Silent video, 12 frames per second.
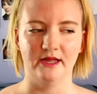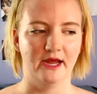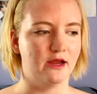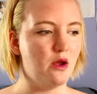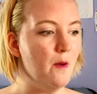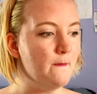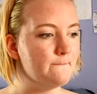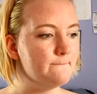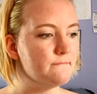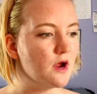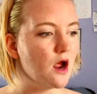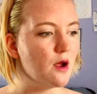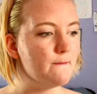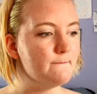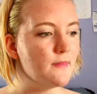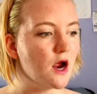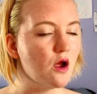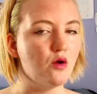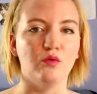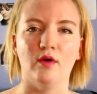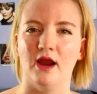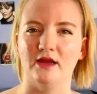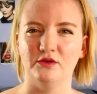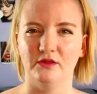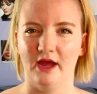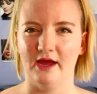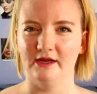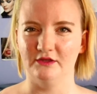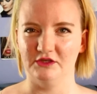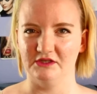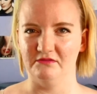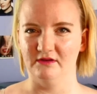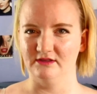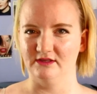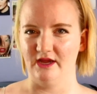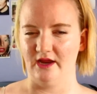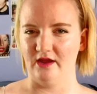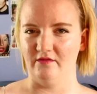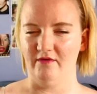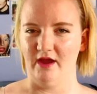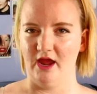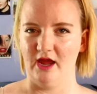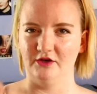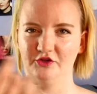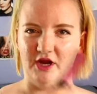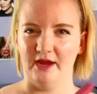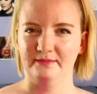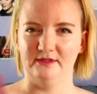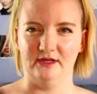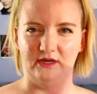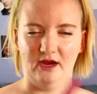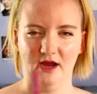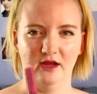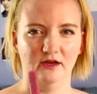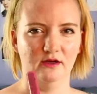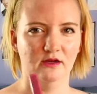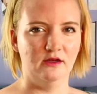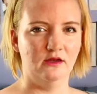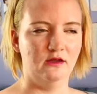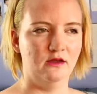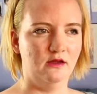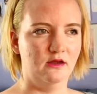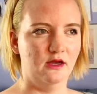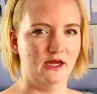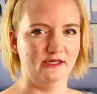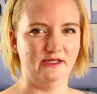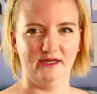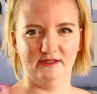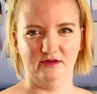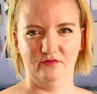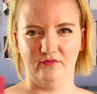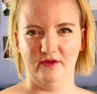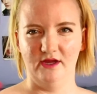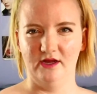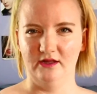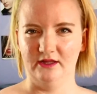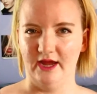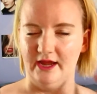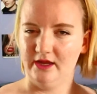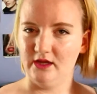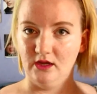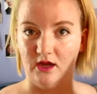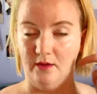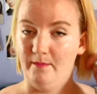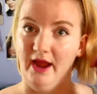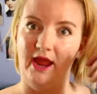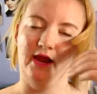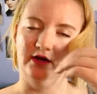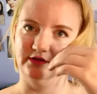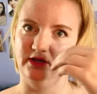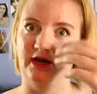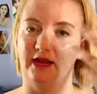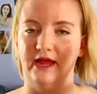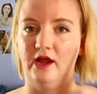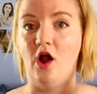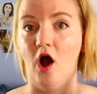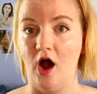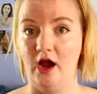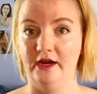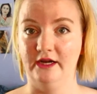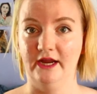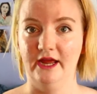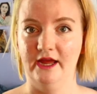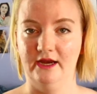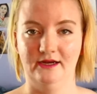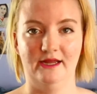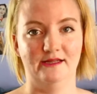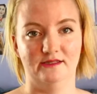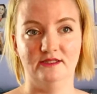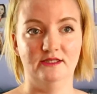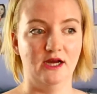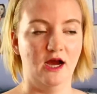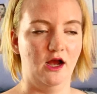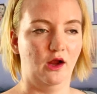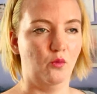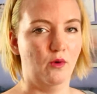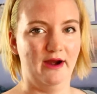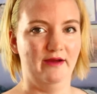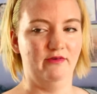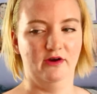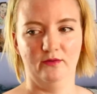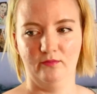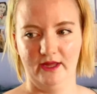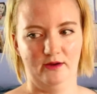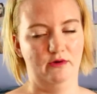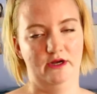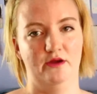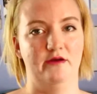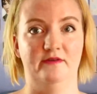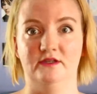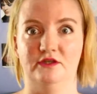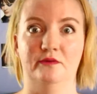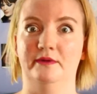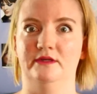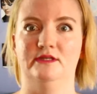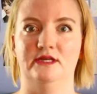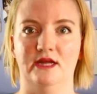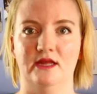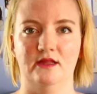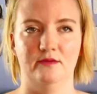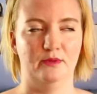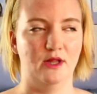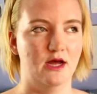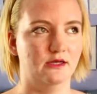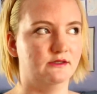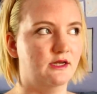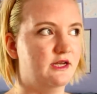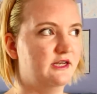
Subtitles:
Like when I do that, it just feels like if I had chapstick on. It doesn't feel like my hair is gonna get caught in it and get stuck, whatever, like when you have a super sticky lip gloss.